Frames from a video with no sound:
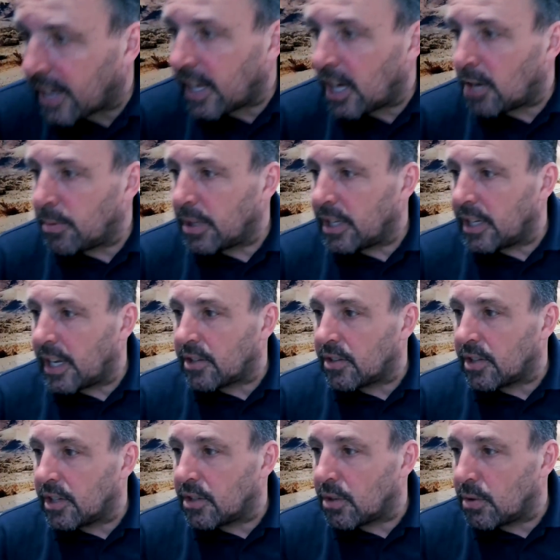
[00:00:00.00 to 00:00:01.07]
helmet
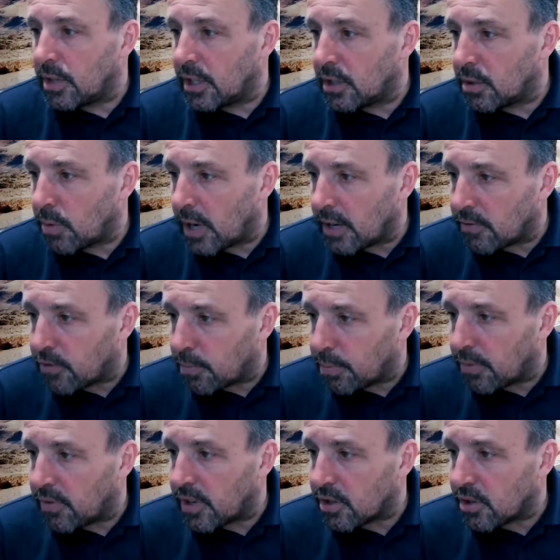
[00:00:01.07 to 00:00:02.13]
yesterday, so I need to wait for
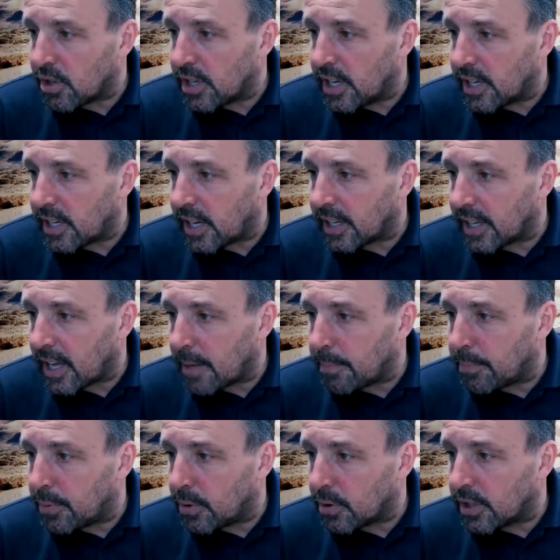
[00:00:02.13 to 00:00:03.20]
provisional in and get
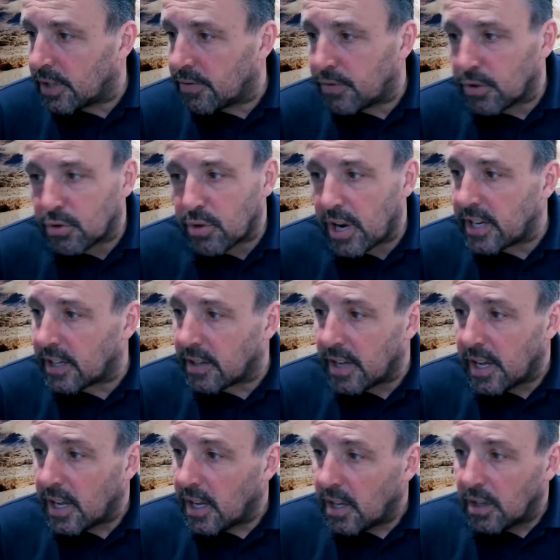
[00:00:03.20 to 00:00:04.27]
booked in for training.
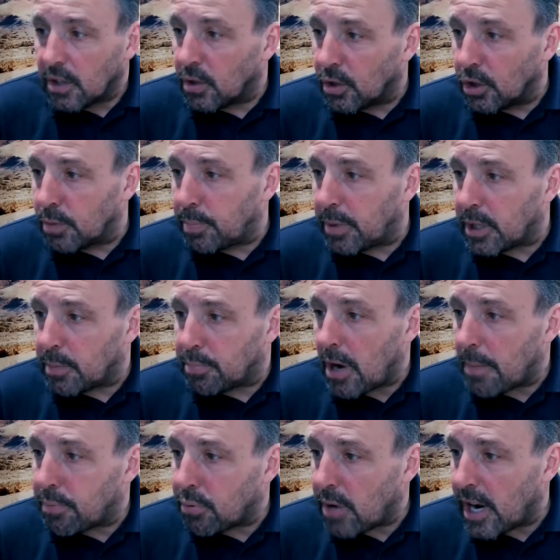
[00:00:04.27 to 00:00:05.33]
Good bit of
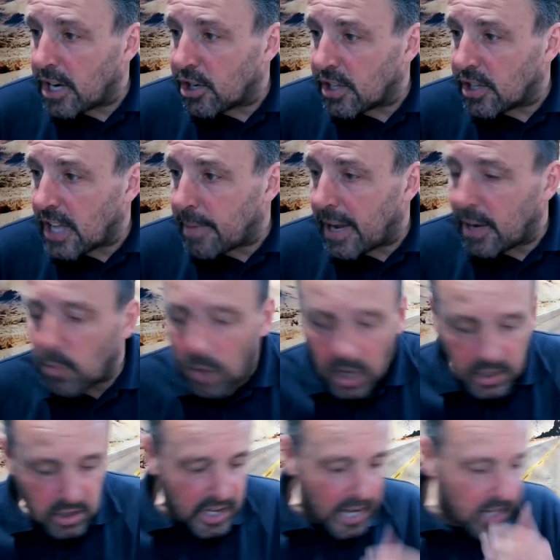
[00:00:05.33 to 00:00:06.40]
preparation there, mate. What
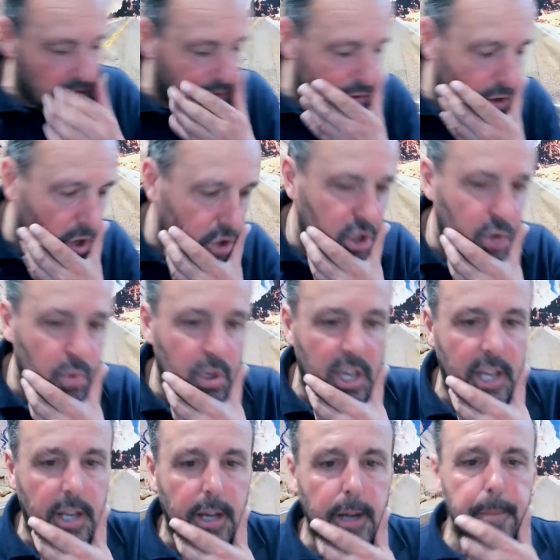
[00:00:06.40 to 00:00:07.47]
I'd say is, if you've got new
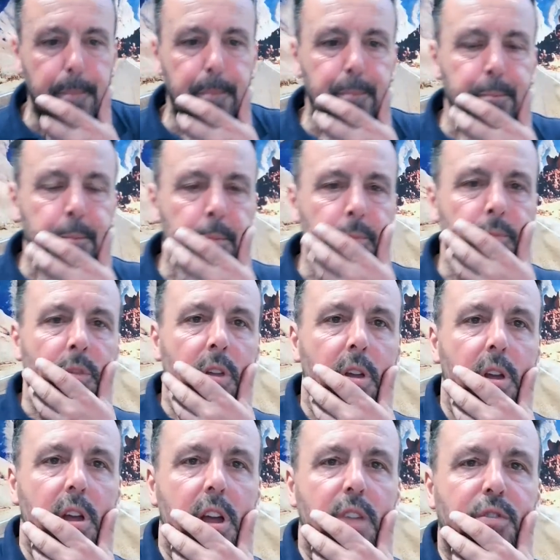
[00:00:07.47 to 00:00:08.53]
gear.
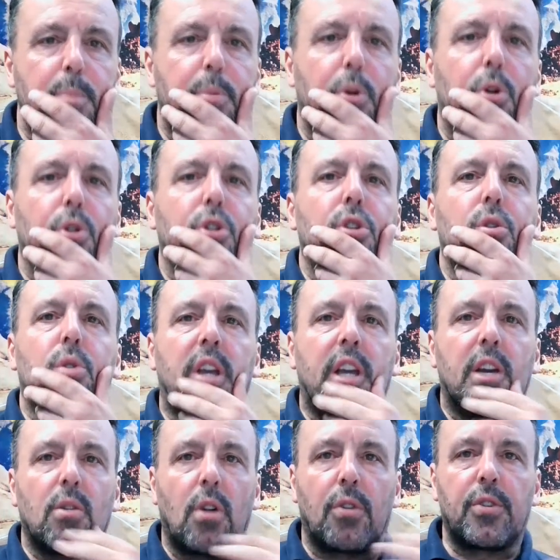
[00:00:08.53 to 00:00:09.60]
If you bought new
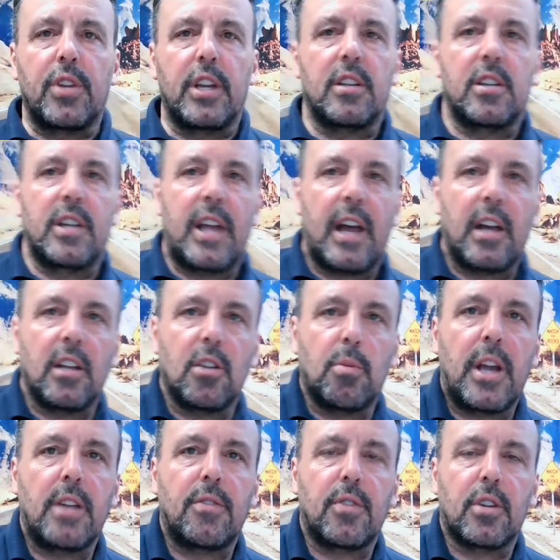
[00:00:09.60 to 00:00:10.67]
gear off the internet and you're
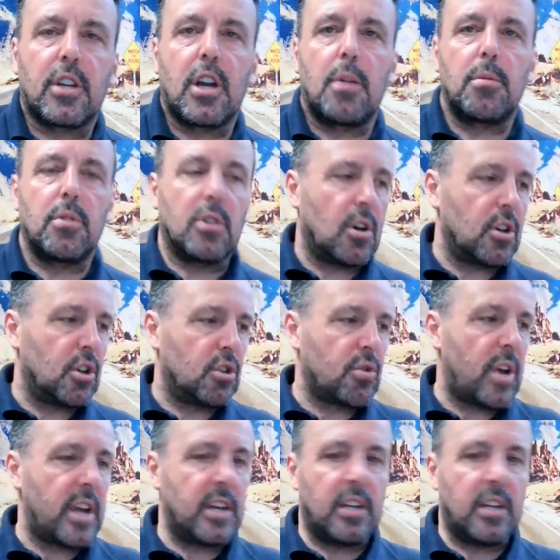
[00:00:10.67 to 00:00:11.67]
waiting for it to come and you've got your training